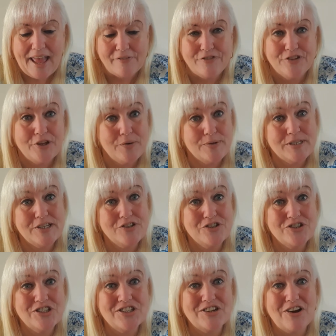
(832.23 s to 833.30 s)
For those that are
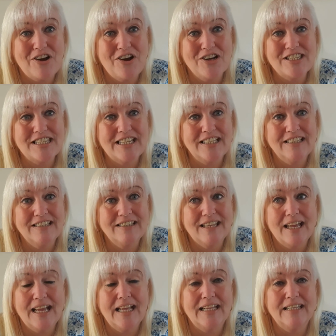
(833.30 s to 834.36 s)
just starting,
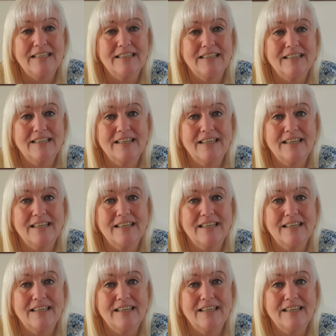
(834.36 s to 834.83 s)
then